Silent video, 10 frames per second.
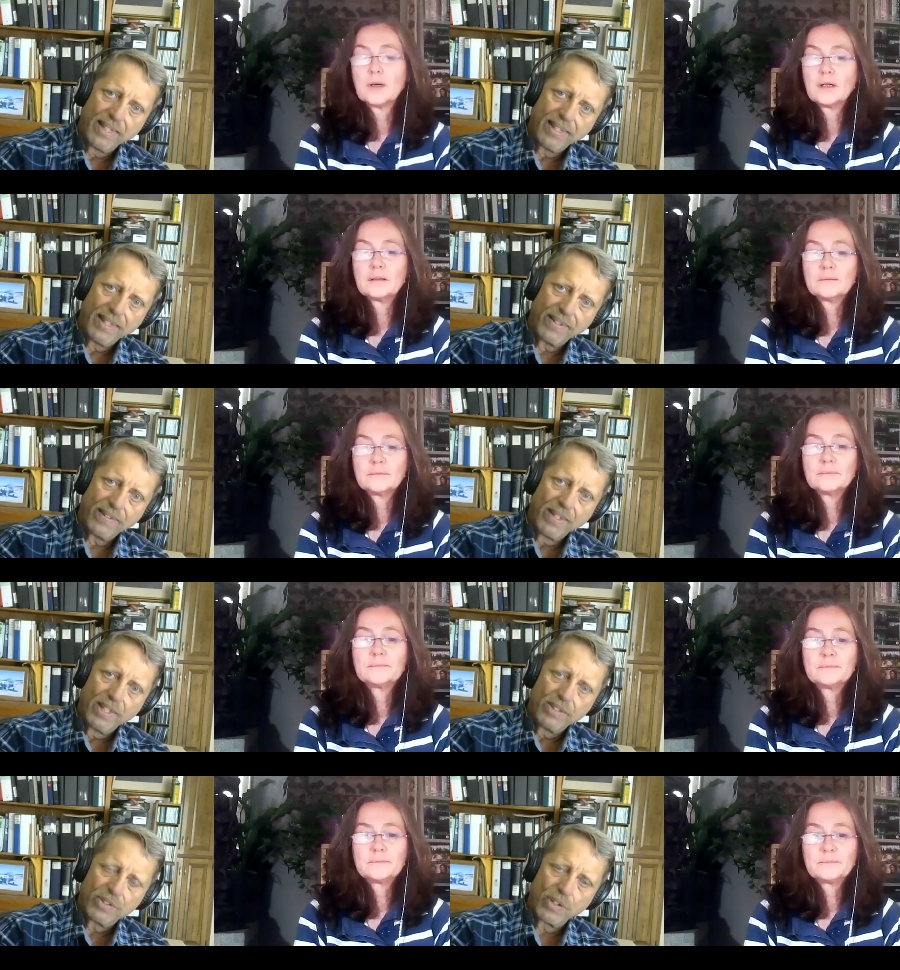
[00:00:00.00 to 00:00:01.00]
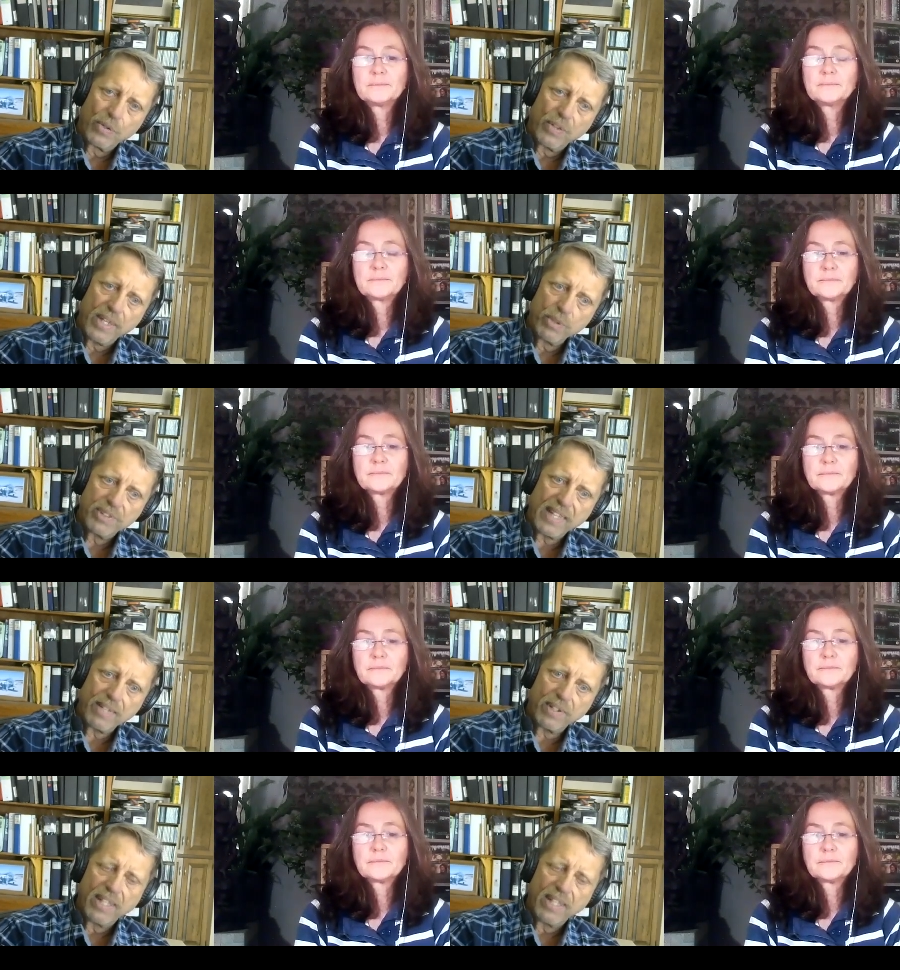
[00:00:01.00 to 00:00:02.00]
Speaker 1: Yeah. You know? So he was
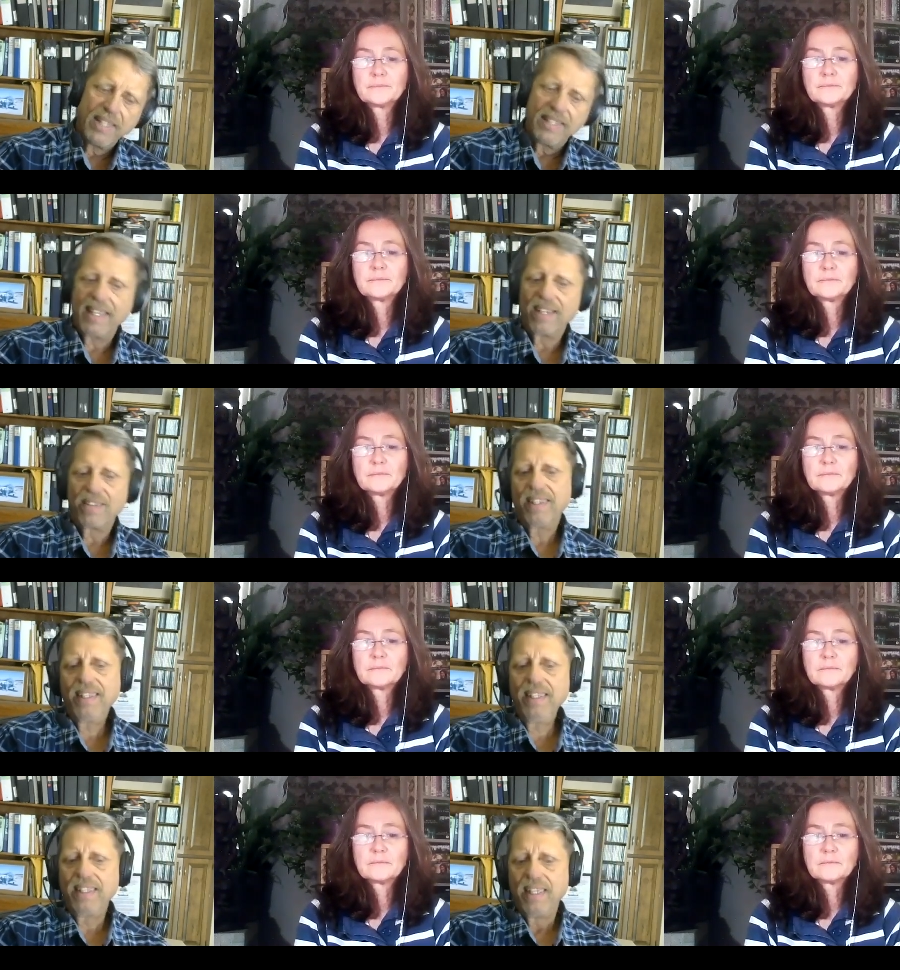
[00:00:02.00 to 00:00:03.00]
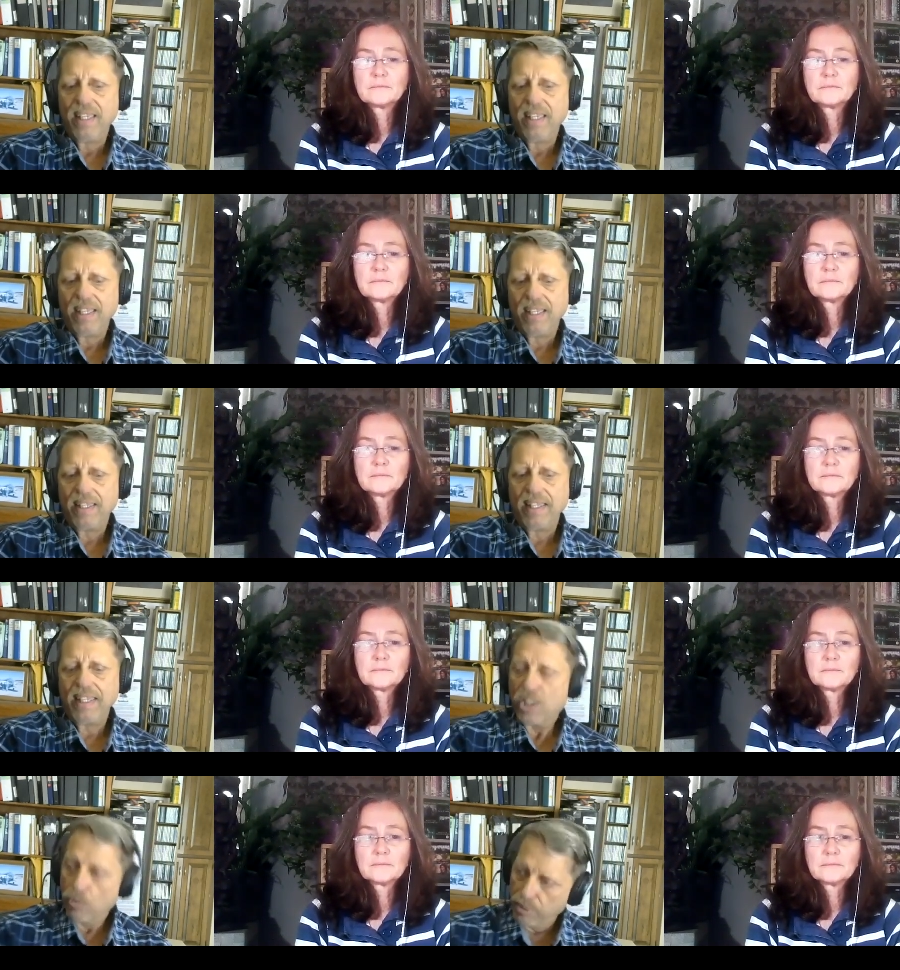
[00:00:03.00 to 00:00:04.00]
saving. Now,
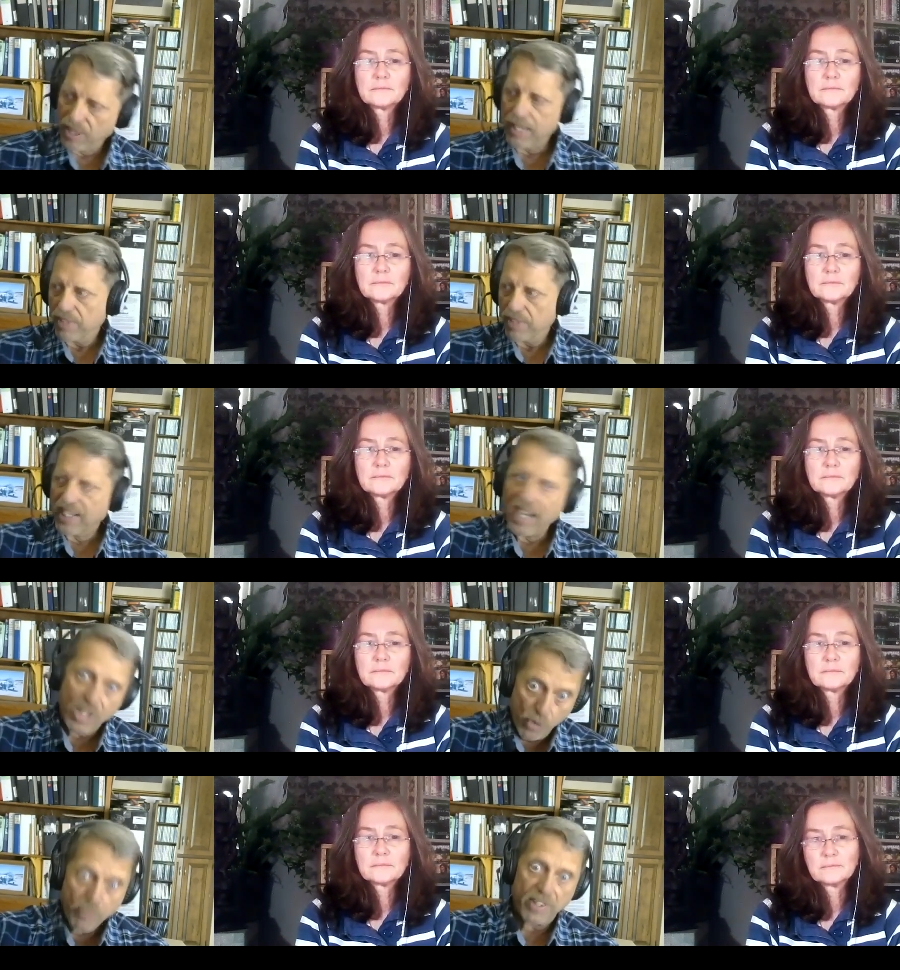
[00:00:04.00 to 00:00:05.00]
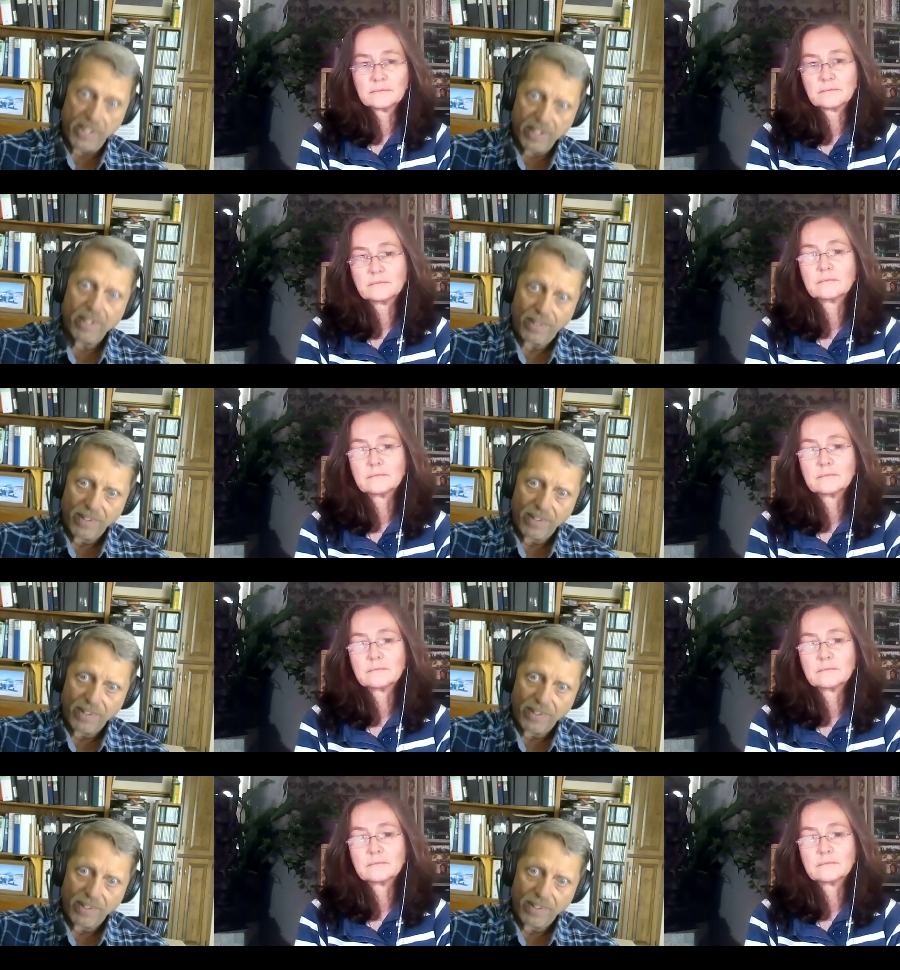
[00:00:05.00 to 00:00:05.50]
he could blame the guy over there,